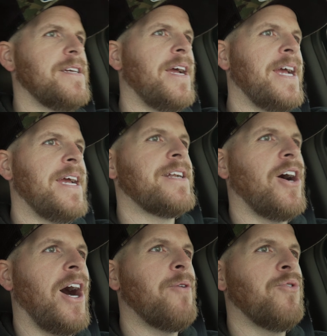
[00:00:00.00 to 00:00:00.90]
and
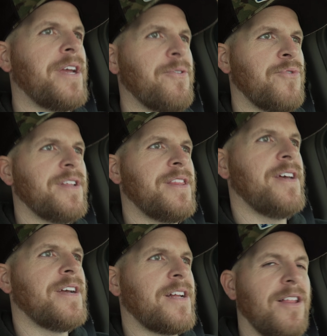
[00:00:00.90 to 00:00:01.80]
I will get rid of
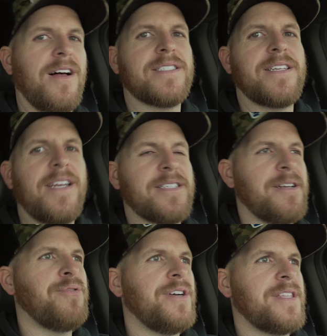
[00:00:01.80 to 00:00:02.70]
the cloth seats
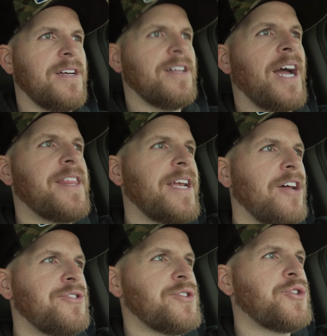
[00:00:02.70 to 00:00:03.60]
and put the. I think
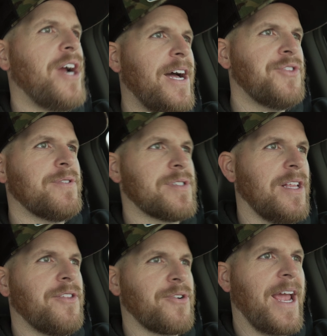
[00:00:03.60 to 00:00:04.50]
I'll do, try out those
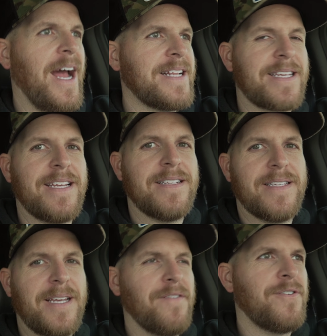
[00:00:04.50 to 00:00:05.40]
leather cat
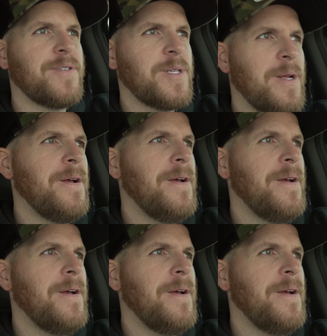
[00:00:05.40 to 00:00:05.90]
skins covers,